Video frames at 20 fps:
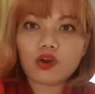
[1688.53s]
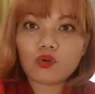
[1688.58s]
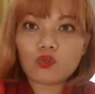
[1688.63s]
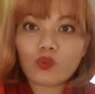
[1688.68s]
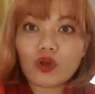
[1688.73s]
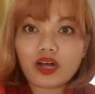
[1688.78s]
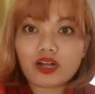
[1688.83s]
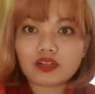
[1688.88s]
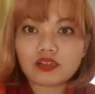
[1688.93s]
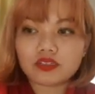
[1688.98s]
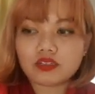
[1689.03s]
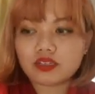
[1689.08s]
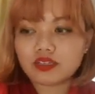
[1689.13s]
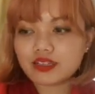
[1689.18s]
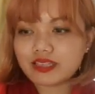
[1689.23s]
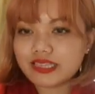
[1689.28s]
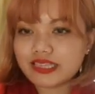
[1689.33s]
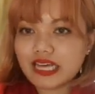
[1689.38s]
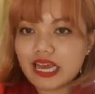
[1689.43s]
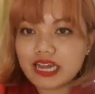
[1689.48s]
Well,
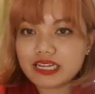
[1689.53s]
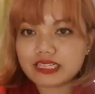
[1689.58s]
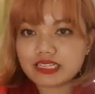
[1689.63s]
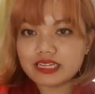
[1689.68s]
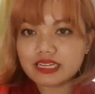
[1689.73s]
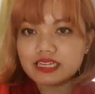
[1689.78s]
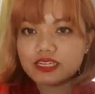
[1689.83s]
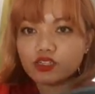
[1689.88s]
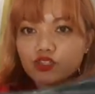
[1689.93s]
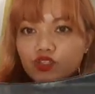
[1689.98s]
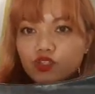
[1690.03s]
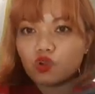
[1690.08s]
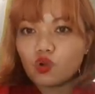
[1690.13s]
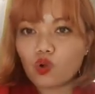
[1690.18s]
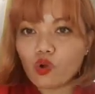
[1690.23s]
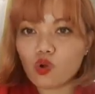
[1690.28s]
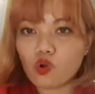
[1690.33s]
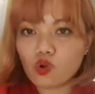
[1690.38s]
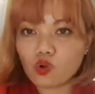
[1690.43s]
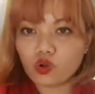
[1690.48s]
that is
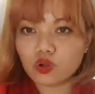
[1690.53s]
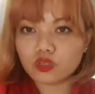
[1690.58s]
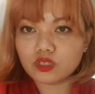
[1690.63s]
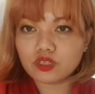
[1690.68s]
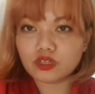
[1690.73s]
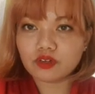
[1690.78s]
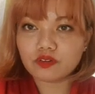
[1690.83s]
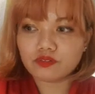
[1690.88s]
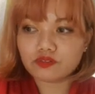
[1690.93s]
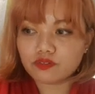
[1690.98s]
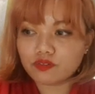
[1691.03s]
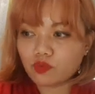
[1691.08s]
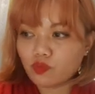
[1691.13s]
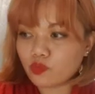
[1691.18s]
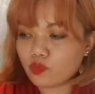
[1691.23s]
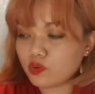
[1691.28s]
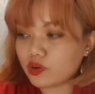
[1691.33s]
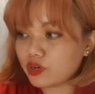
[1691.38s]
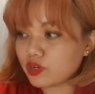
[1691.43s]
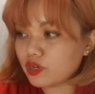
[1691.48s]
all
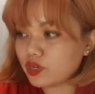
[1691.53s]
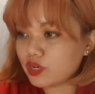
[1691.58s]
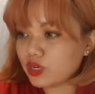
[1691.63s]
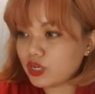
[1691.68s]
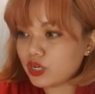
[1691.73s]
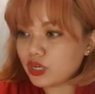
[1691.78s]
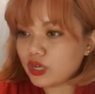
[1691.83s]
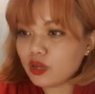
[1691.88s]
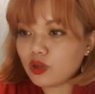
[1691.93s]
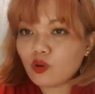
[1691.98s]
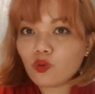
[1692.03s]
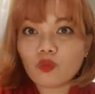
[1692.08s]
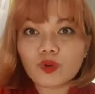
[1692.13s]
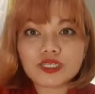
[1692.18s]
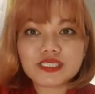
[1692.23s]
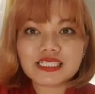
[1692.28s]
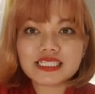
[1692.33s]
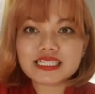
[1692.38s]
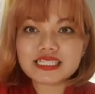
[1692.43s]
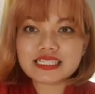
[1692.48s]
for
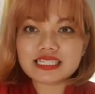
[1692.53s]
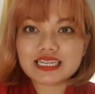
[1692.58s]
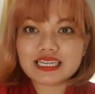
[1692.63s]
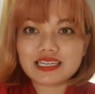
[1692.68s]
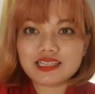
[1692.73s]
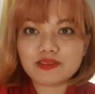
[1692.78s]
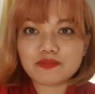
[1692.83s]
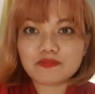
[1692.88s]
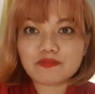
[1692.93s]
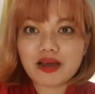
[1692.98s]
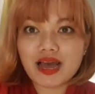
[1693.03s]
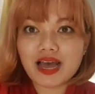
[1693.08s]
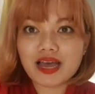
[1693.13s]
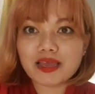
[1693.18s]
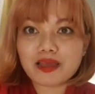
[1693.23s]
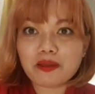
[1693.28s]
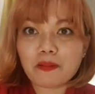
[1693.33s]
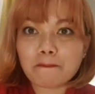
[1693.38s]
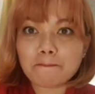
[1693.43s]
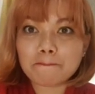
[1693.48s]
what's in my
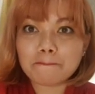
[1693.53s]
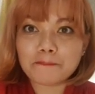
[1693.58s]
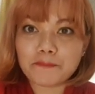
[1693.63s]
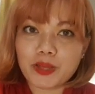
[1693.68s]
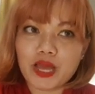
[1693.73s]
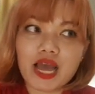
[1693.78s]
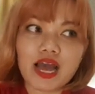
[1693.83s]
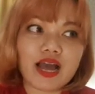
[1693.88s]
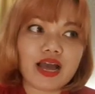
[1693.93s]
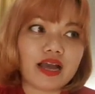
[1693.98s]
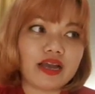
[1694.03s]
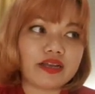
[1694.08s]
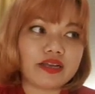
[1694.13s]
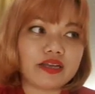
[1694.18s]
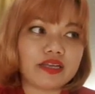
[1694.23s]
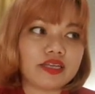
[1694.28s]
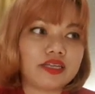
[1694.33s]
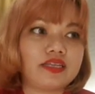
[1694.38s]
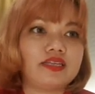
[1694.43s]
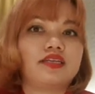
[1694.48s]
bag.
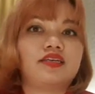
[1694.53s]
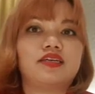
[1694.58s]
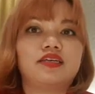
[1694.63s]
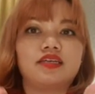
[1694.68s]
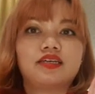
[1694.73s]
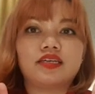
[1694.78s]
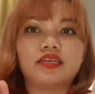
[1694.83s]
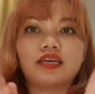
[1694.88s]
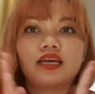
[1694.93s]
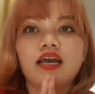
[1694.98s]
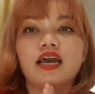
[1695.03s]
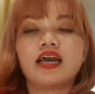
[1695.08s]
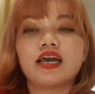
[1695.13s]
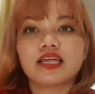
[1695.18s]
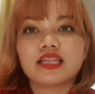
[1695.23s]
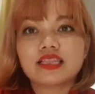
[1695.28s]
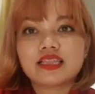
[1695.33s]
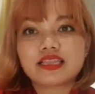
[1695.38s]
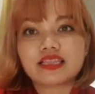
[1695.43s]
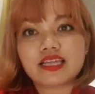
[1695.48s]

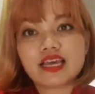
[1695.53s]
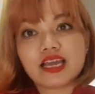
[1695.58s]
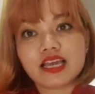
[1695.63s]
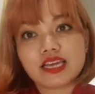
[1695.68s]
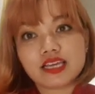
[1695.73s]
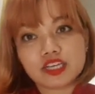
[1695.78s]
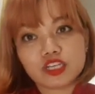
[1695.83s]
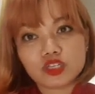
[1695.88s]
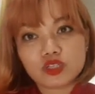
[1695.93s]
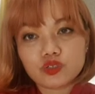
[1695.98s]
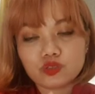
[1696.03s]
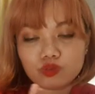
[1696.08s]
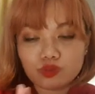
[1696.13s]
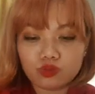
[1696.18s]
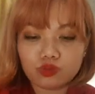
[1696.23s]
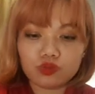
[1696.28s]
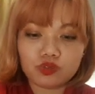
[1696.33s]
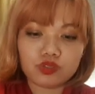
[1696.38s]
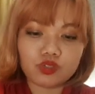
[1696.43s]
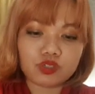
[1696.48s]
Thank
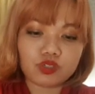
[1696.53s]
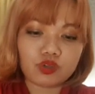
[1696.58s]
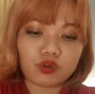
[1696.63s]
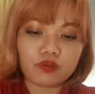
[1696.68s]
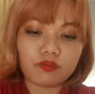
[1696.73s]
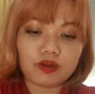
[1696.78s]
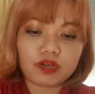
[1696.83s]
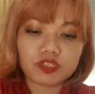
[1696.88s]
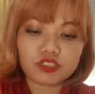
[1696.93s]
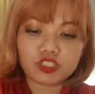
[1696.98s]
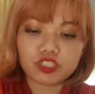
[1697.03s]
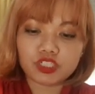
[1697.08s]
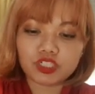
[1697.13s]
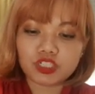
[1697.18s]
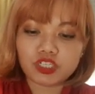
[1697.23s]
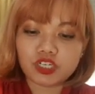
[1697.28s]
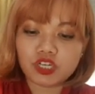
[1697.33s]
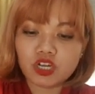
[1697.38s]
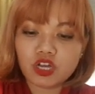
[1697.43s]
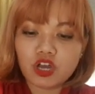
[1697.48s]
you so
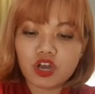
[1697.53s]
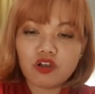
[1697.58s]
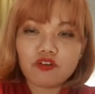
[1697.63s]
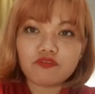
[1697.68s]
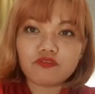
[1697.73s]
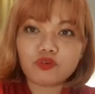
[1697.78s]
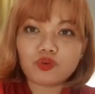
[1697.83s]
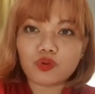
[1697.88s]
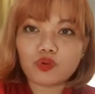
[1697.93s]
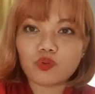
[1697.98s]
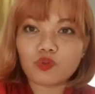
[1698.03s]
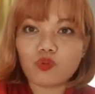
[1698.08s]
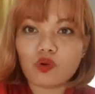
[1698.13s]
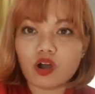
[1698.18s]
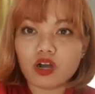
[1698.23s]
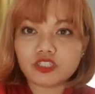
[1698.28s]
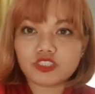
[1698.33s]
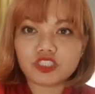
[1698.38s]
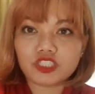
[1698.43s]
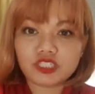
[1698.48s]
much for
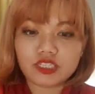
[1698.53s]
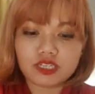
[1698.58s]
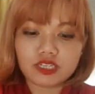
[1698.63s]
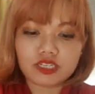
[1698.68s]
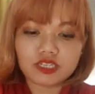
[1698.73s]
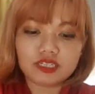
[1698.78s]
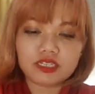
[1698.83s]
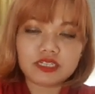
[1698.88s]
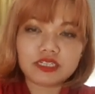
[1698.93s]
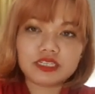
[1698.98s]
watching